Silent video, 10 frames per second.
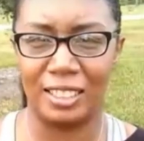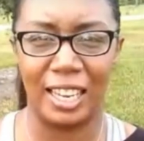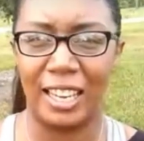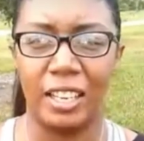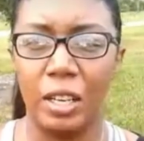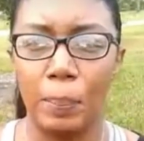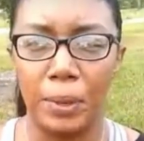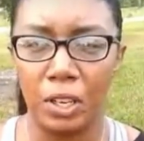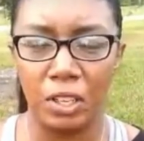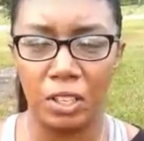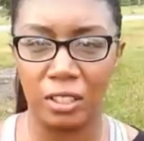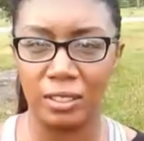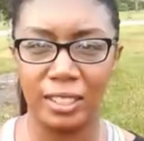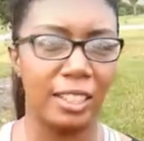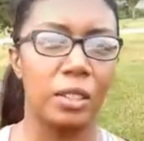a gay
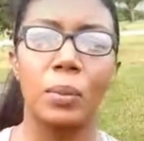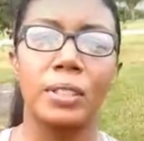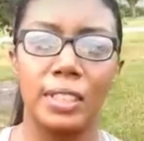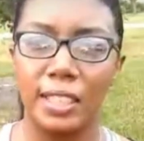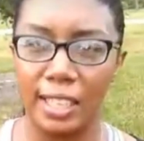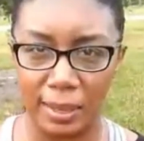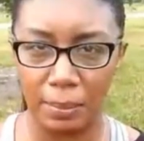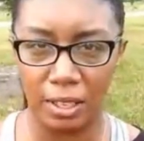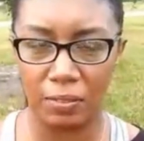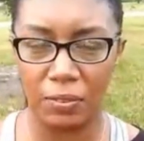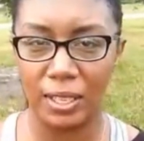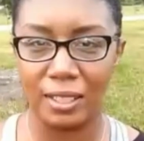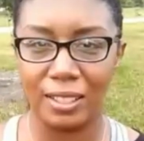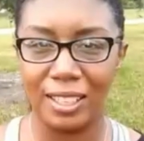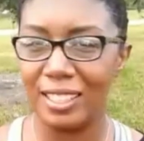cabal. In other words, a gay
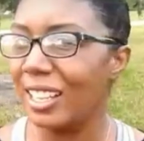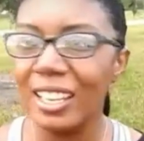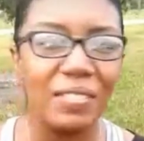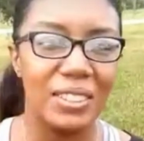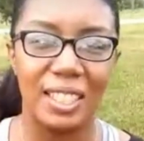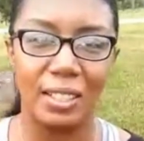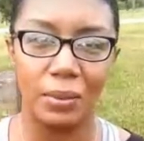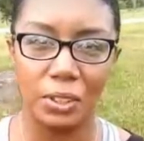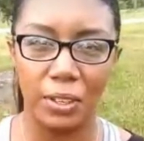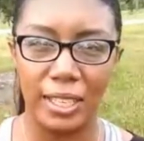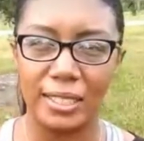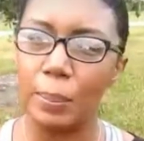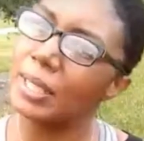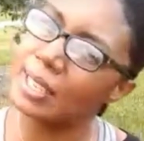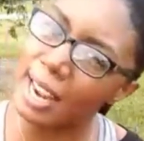mafia. And he even said it was
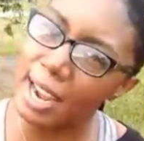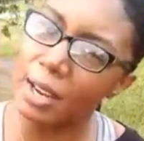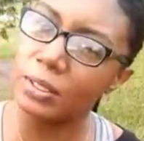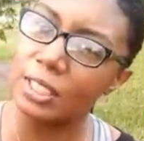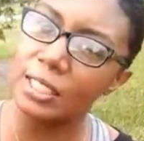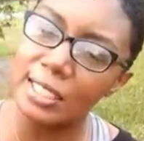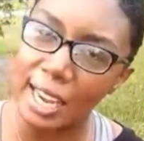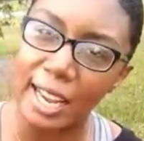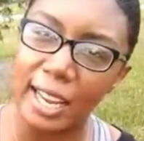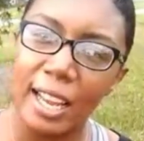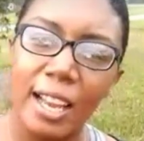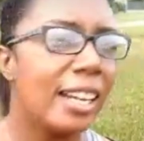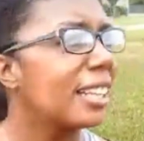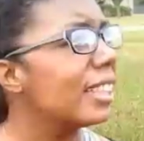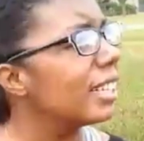crazy. But now, today,
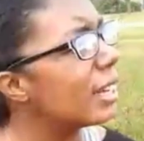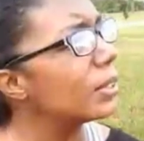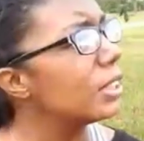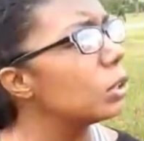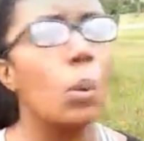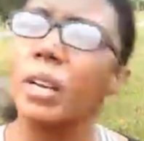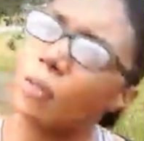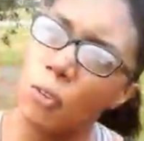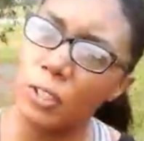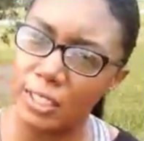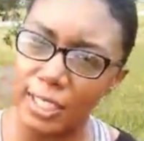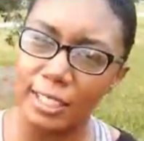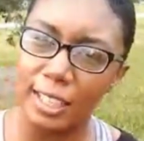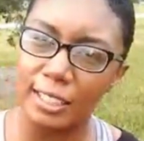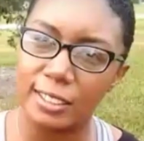and I think that was in
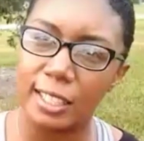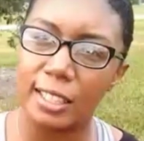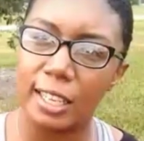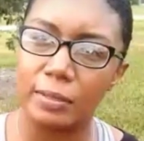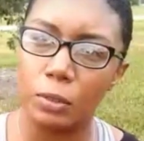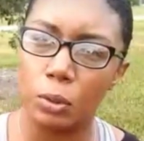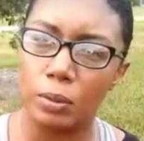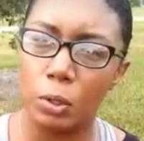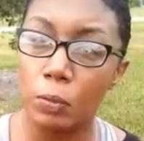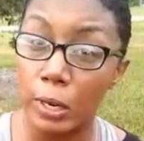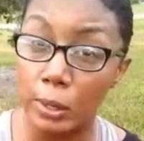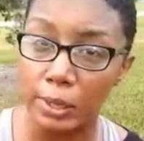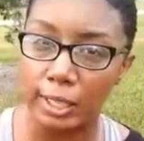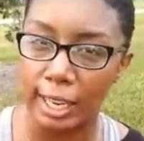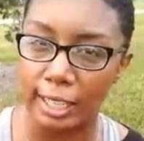2014 that he said that, or
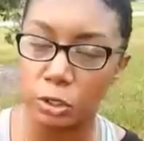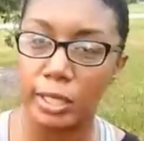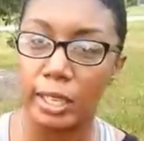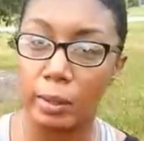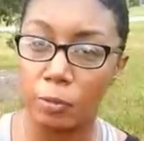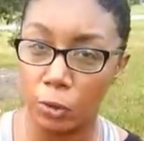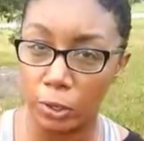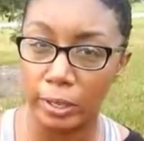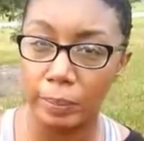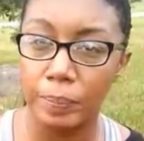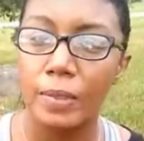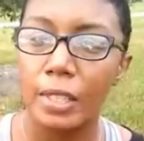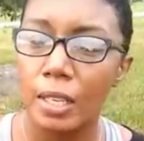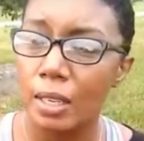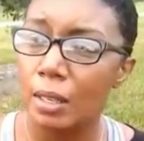wrote it, actually, on a forum.
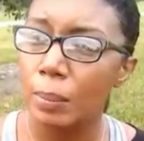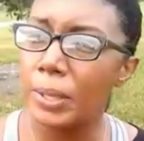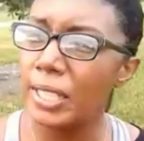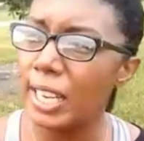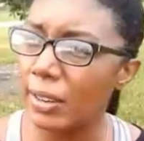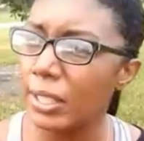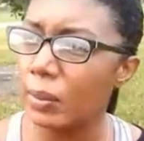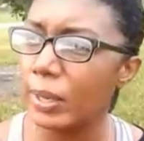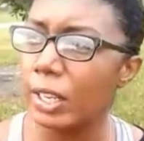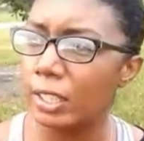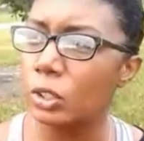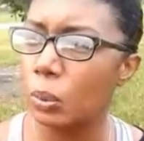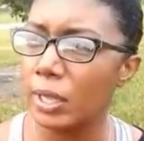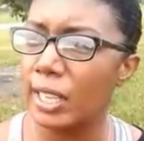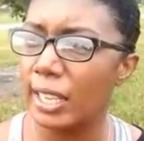But now here we are in
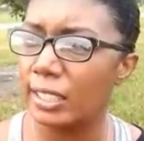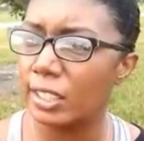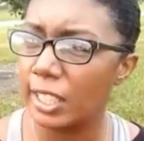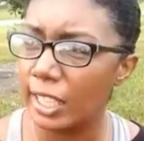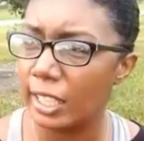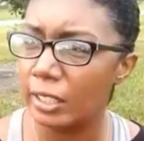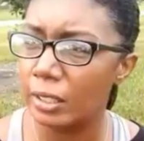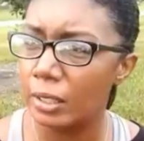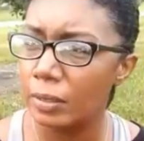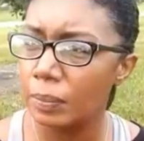2018,